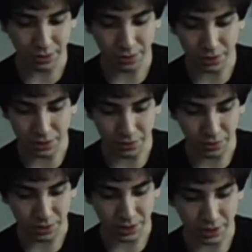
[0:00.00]
You guys have
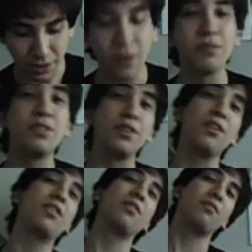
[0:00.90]
already seen. Oh, there's
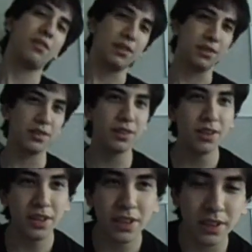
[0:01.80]
another friend
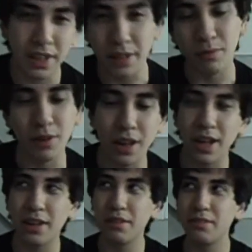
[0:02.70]
that
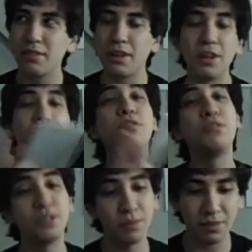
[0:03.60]
I
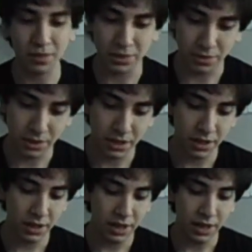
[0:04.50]
used to be friends with,
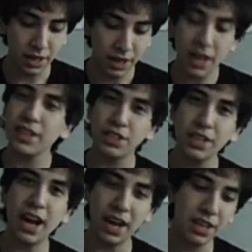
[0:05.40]
and I
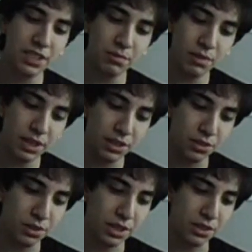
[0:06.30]
actually really
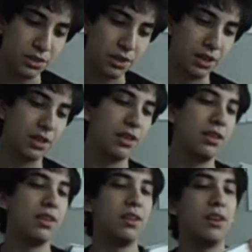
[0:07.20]
enjoyed this drawing.
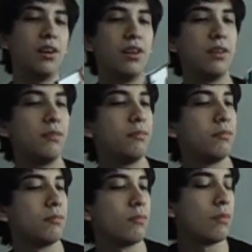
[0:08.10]
Um,
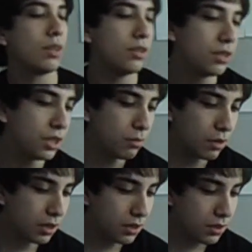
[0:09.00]
she
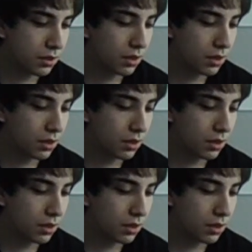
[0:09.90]
was.